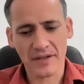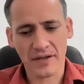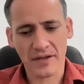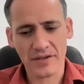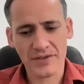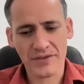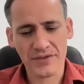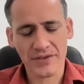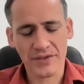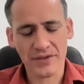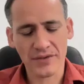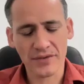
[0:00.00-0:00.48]

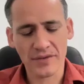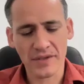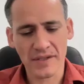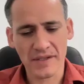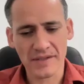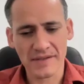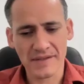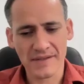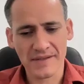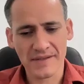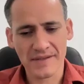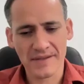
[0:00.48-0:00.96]

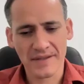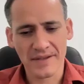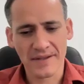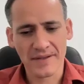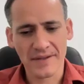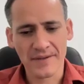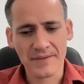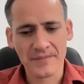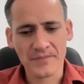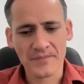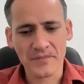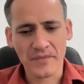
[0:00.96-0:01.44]
students,
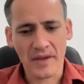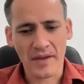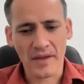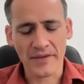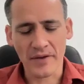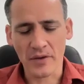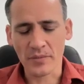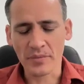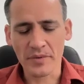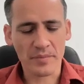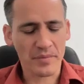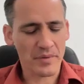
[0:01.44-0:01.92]

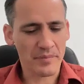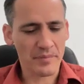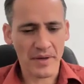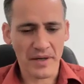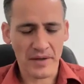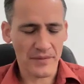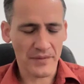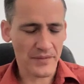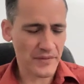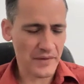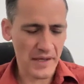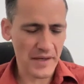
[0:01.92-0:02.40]
they'll be
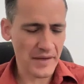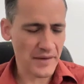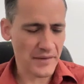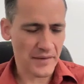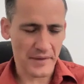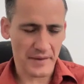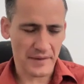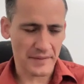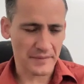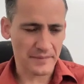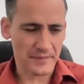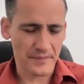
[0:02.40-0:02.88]
prepared for
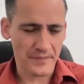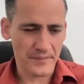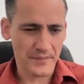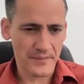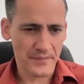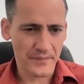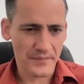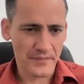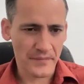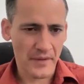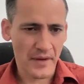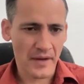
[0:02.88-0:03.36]
anything.
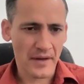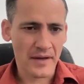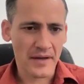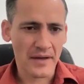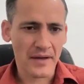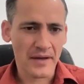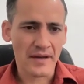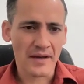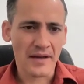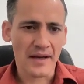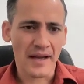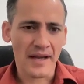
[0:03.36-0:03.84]

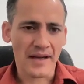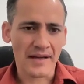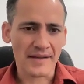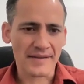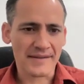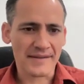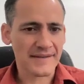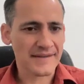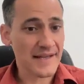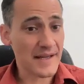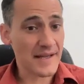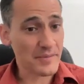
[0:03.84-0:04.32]
And it's
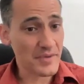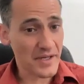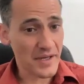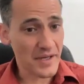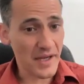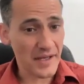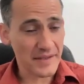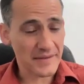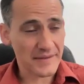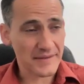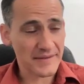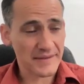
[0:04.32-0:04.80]
the same in
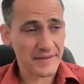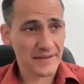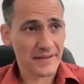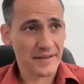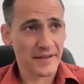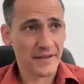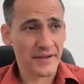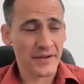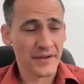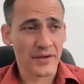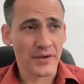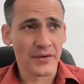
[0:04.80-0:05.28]
us.
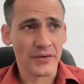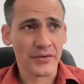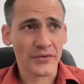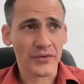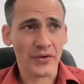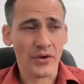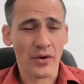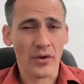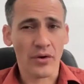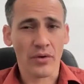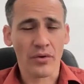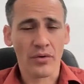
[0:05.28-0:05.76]

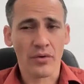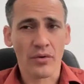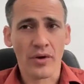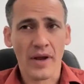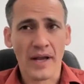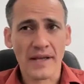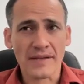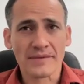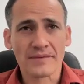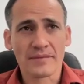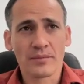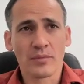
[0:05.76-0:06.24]
So
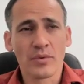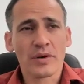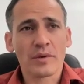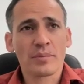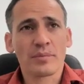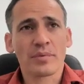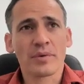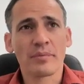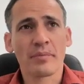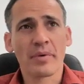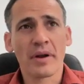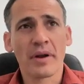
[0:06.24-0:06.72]
as we're
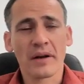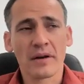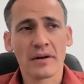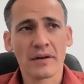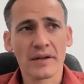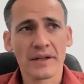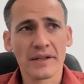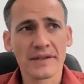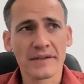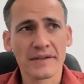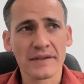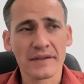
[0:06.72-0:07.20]

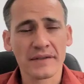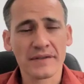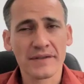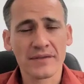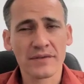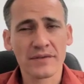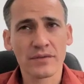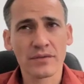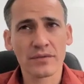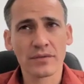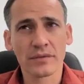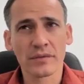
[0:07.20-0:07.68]
preparing
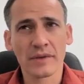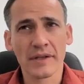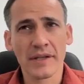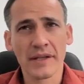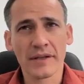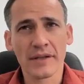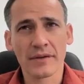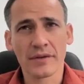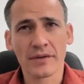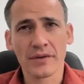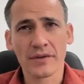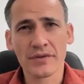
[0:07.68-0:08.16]
school
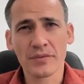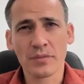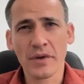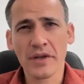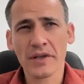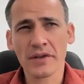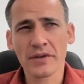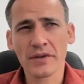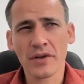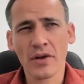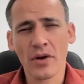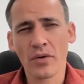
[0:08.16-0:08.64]
leaders, we
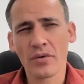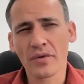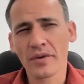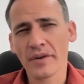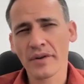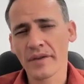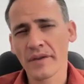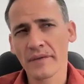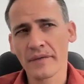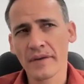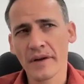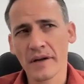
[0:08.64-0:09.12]
could go
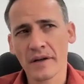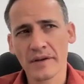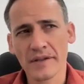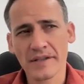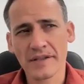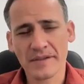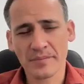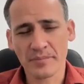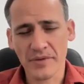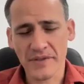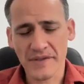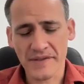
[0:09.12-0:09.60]
into the very
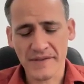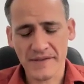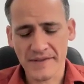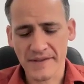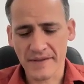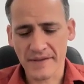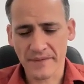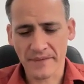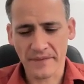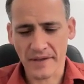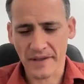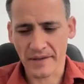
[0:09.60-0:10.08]

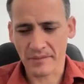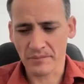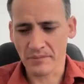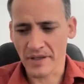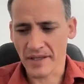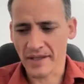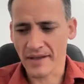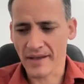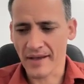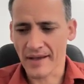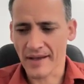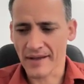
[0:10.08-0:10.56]
specific
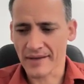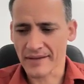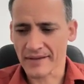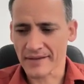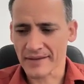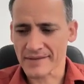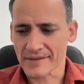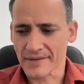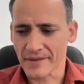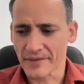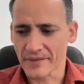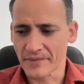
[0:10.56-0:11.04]

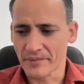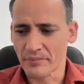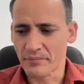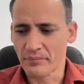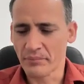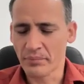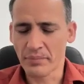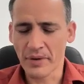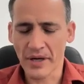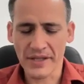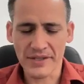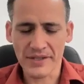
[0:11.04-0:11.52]
mechanics of
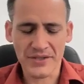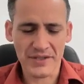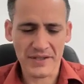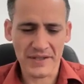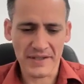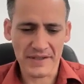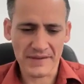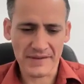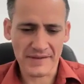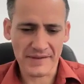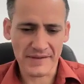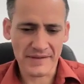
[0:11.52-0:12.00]

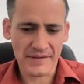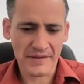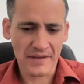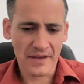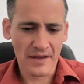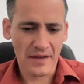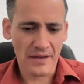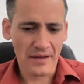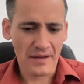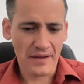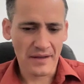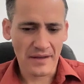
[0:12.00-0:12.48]
budgets
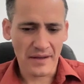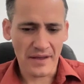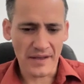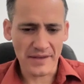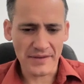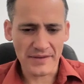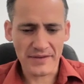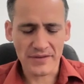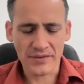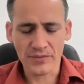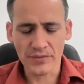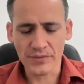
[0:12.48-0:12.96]

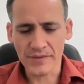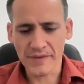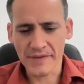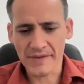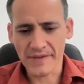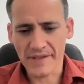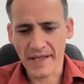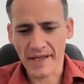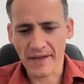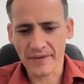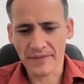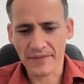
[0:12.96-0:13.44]
and school
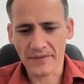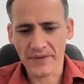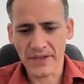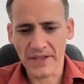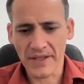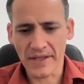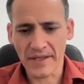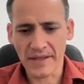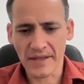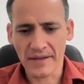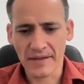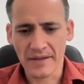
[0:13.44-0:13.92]

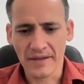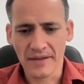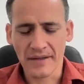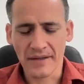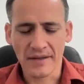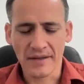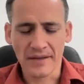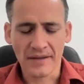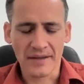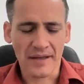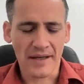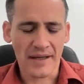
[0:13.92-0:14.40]
safety
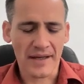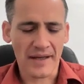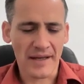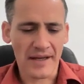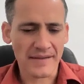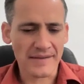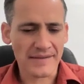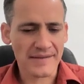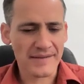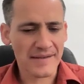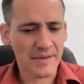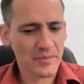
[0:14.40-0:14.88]

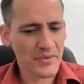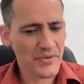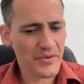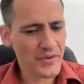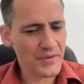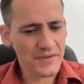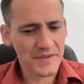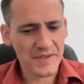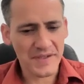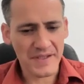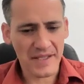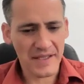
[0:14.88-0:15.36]
and some of
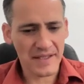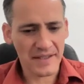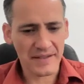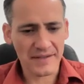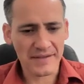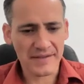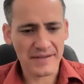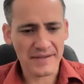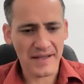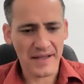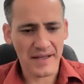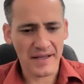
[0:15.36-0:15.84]
those
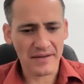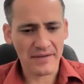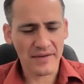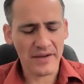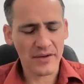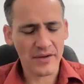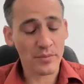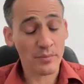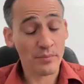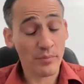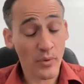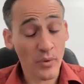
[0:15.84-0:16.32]
things that
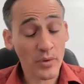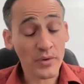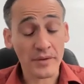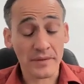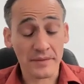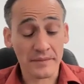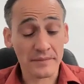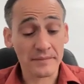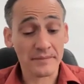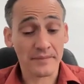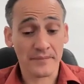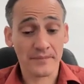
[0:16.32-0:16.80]
are
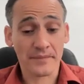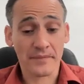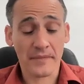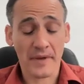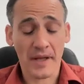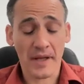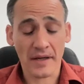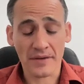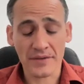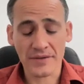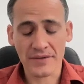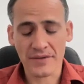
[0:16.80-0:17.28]
important,
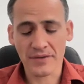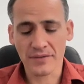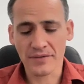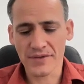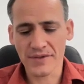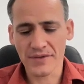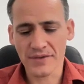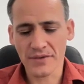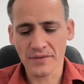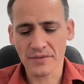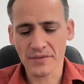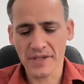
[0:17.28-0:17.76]
and our
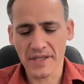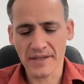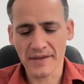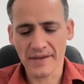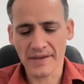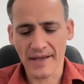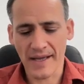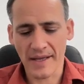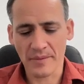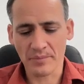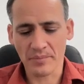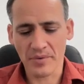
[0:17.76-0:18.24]
students do need
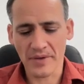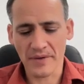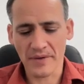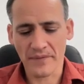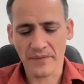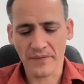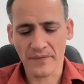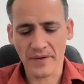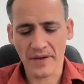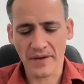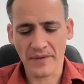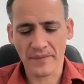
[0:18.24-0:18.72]
that.
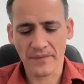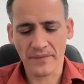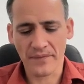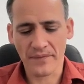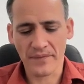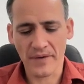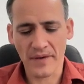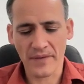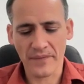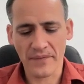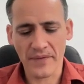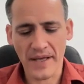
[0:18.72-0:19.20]
But
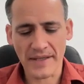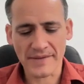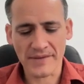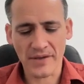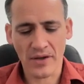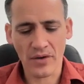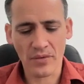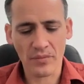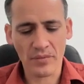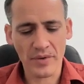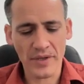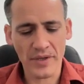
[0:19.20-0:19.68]
if that's
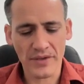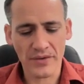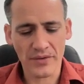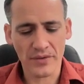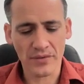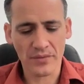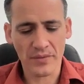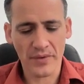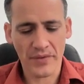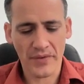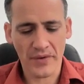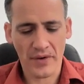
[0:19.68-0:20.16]
all we
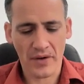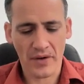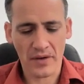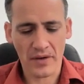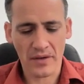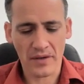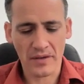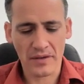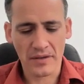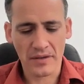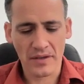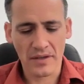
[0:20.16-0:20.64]
do with
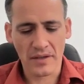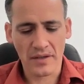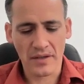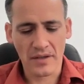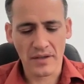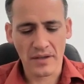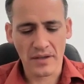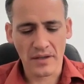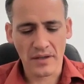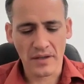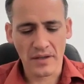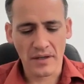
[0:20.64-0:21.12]
our
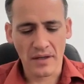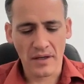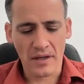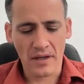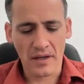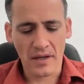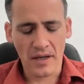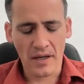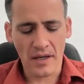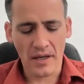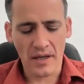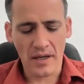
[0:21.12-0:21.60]

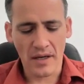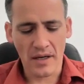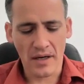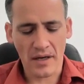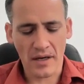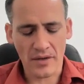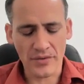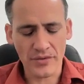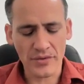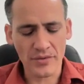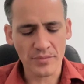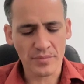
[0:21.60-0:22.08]

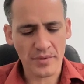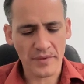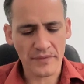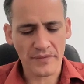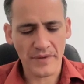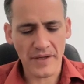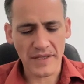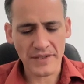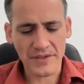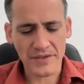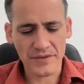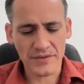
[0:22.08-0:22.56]
new
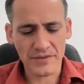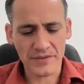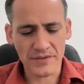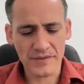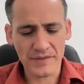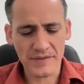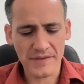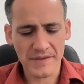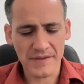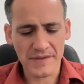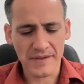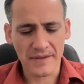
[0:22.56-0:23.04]

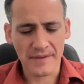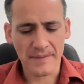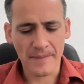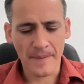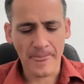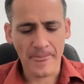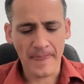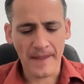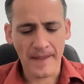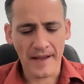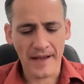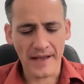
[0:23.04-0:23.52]
professionals
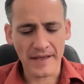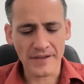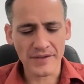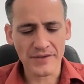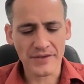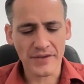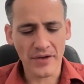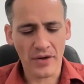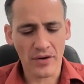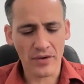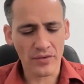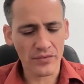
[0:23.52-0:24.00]
and
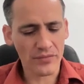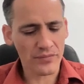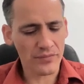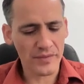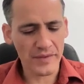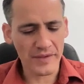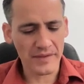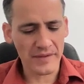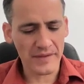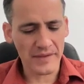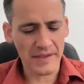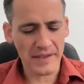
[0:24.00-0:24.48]
don't
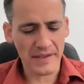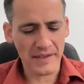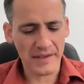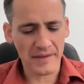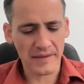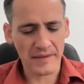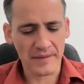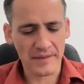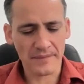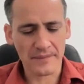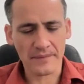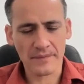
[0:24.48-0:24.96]

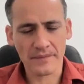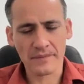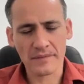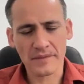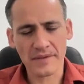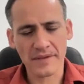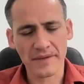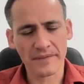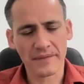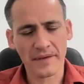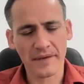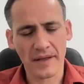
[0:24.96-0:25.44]
really
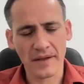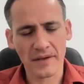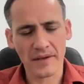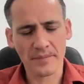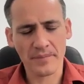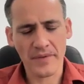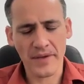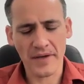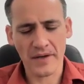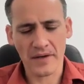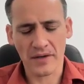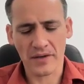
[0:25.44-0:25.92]

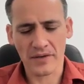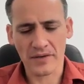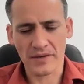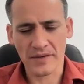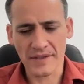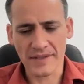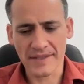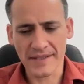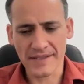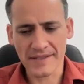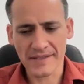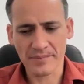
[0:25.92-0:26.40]
develop their
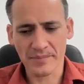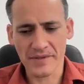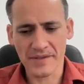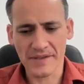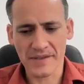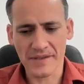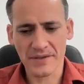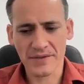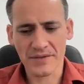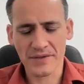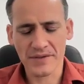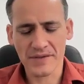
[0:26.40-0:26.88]

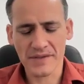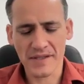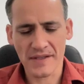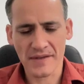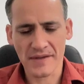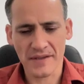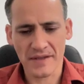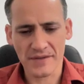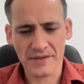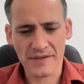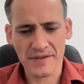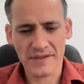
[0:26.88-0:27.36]
dispositions and
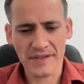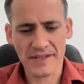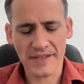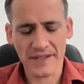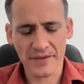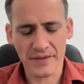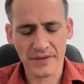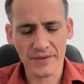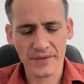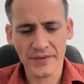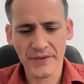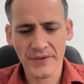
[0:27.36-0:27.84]
their
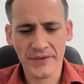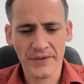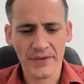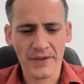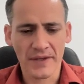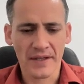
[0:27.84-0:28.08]
skills